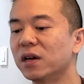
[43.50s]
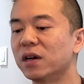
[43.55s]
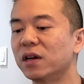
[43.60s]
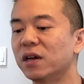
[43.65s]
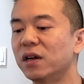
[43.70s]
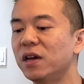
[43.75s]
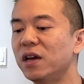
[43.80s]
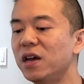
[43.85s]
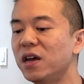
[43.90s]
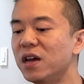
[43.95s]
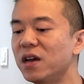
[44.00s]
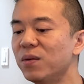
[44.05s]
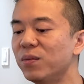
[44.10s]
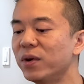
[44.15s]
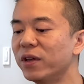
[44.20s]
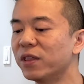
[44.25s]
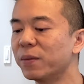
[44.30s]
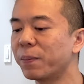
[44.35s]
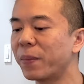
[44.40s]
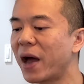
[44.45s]
and
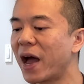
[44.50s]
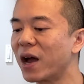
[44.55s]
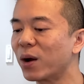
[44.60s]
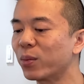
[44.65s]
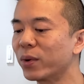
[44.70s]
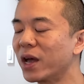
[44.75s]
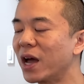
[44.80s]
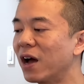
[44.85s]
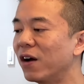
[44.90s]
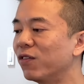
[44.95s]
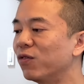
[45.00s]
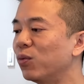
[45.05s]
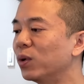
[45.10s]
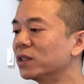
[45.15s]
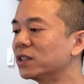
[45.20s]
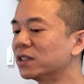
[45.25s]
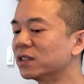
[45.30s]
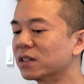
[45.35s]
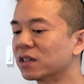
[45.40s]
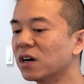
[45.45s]
on the back we have
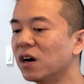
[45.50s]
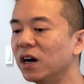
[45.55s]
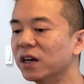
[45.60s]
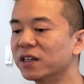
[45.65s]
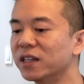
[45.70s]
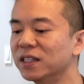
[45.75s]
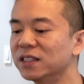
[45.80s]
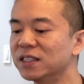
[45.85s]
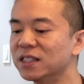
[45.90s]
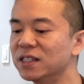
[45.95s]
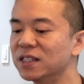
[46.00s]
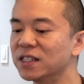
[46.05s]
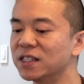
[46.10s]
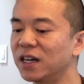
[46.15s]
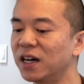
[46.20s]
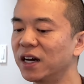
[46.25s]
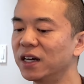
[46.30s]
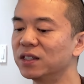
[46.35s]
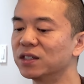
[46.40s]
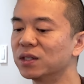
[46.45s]
what's the contents
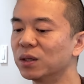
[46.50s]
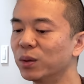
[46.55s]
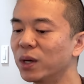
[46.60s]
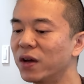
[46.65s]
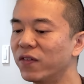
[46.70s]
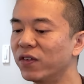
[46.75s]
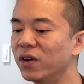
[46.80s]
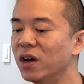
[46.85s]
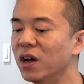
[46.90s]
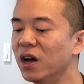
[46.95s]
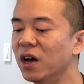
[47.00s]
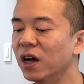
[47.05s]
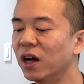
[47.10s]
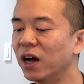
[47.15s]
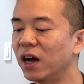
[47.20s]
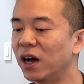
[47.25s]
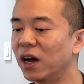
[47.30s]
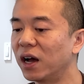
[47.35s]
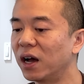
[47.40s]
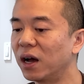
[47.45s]
inside. So we have
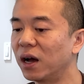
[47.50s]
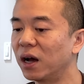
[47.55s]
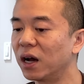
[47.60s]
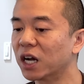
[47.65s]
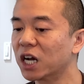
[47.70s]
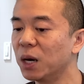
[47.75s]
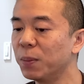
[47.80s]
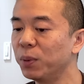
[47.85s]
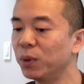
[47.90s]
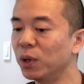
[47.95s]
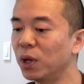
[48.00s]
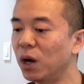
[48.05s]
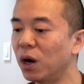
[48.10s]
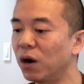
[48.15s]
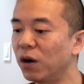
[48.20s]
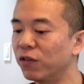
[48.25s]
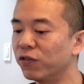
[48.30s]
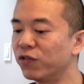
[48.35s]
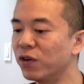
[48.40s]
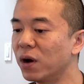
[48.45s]
a couple
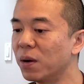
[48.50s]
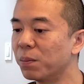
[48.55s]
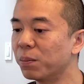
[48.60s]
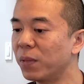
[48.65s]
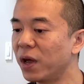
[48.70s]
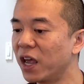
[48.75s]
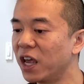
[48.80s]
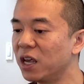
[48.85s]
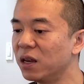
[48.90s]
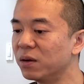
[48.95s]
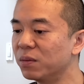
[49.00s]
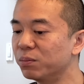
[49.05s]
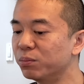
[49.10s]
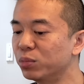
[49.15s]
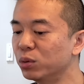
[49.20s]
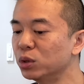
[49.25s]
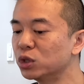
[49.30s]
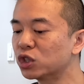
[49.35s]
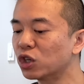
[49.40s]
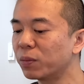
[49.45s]
of 8
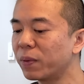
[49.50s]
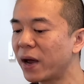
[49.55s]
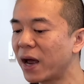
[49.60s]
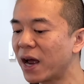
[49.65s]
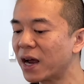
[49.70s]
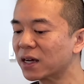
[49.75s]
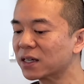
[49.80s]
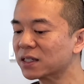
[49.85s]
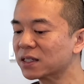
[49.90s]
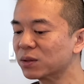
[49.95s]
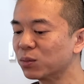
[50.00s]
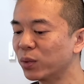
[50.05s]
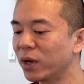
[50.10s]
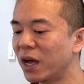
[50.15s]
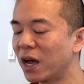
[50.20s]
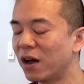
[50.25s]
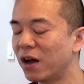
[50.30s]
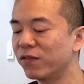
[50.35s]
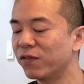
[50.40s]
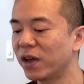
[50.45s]
booster packs, we
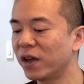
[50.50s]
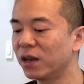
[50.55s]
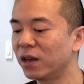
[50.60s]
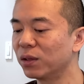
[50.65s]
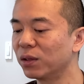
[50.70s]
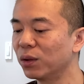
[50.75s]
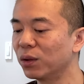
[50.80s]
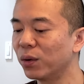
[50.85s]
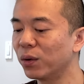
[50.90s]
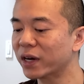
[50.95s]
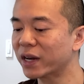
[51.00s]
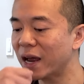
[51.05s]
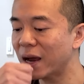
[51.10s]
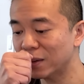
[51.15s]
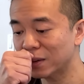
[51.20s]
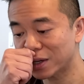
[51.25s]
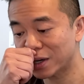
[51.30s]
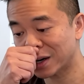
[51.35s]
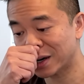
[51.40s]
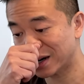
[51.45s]
have a lore
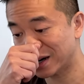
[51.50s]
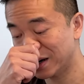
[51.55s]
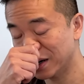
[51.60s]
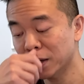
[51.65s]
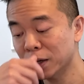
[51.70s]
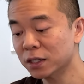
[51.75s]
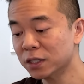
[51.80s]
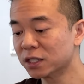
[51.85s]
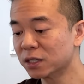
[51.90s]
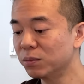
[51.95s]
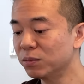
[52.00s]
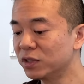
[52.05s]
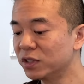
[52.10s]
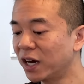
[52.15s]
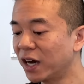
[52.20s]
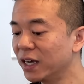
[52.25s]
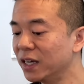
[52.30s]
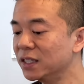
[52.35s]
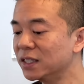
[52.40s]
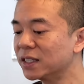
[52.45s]
counter, some
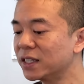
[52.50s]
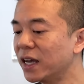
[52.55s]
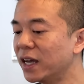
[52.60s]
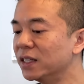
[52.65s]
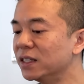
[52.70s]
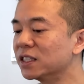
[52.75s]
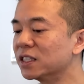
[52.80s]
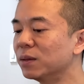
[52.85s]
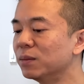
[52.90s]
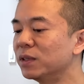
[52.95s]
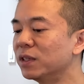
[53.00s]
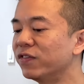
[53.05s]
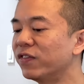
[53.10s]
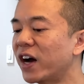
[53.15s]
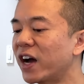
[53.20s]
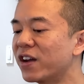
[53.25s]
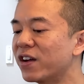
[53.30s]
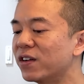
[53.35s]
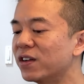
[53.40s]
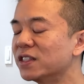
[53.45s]
dice and some
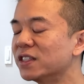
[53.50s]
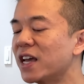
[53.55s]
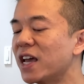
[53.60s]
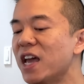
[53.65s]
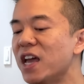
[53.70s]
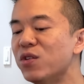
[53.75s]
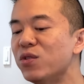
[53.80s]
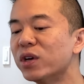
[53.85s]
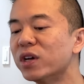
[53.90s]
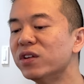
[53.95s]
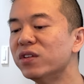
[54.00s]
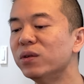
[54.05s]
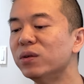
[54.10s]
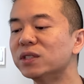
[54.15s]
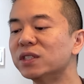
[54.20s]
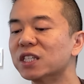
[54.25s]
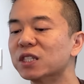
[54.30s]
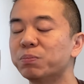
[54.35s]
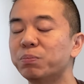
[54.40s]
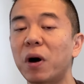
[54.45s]
dividers, and you can
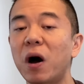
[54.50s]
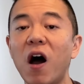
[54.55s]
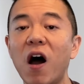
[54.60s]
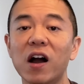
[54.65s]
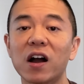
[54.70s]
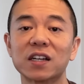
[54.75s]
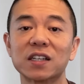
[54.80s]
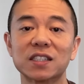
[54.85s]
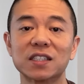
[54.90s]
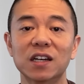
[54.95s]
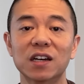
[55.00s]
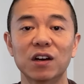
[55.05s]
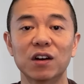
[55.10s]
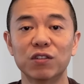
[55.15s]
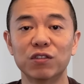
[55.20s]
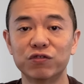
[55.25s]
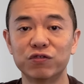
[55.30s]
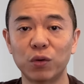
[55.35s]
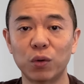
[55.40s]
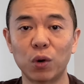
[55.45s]
use this box
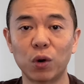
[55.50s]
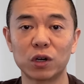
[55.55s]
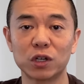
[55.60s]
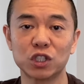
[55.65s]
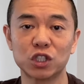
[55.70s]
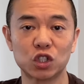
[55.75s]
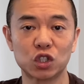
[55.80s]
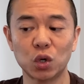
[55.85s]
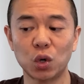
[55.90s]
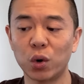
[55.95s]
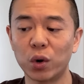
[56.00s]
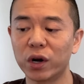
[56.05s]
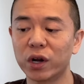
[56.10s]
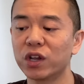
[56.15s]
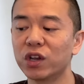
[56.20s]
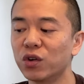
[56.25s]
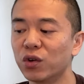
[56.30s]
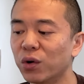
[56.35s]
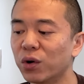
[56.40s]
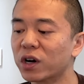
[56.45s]
for
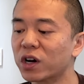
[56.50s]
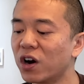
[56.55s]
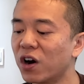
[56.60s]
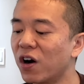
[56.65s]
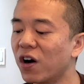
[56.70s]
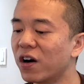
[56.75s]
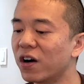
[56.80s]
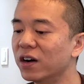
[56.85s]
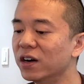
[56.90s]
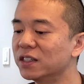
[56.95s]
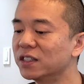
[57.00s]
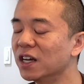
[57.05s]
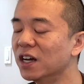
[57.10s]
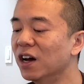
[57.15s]
storing your cards.